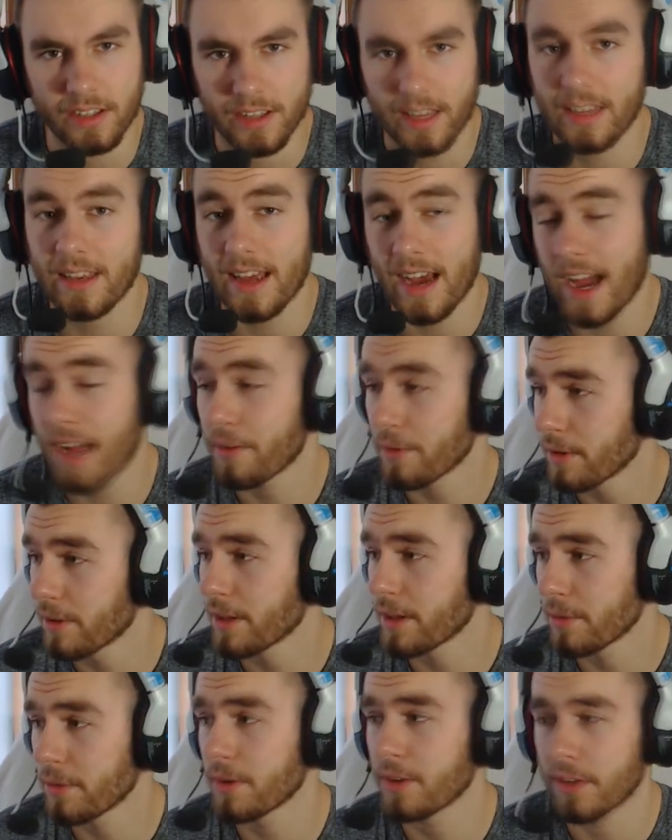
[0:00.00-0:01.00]
They die
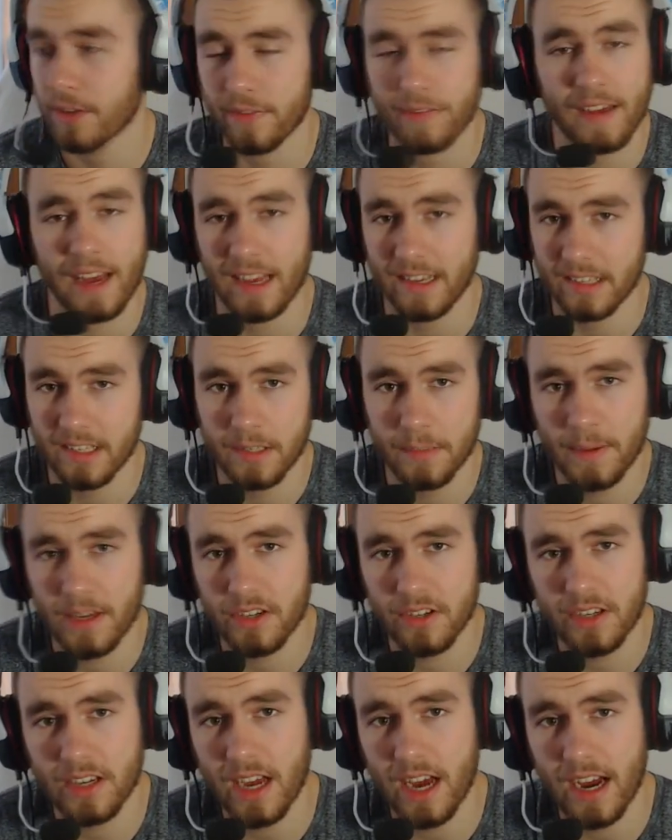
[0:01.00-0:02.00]
really, really fast,
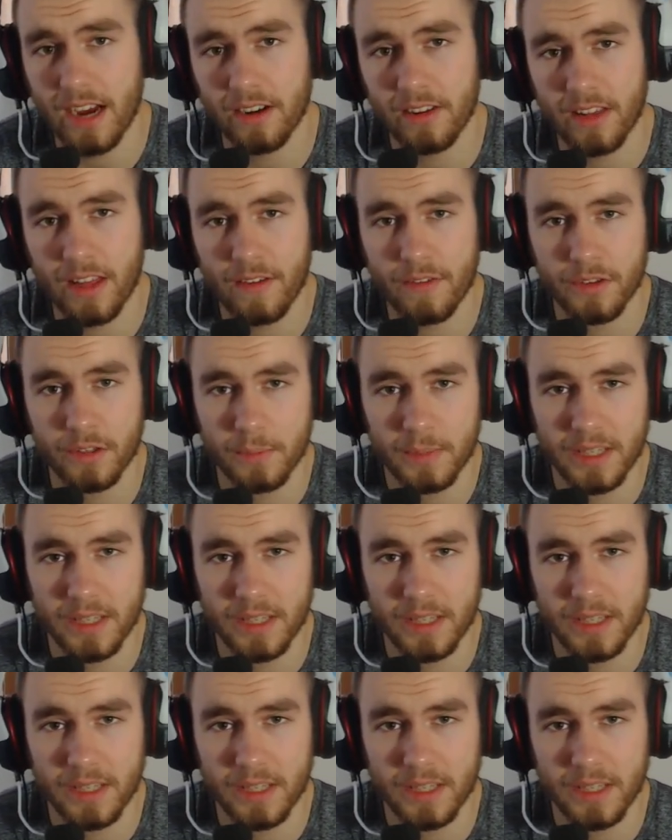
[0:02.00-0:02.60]
especially higher levels,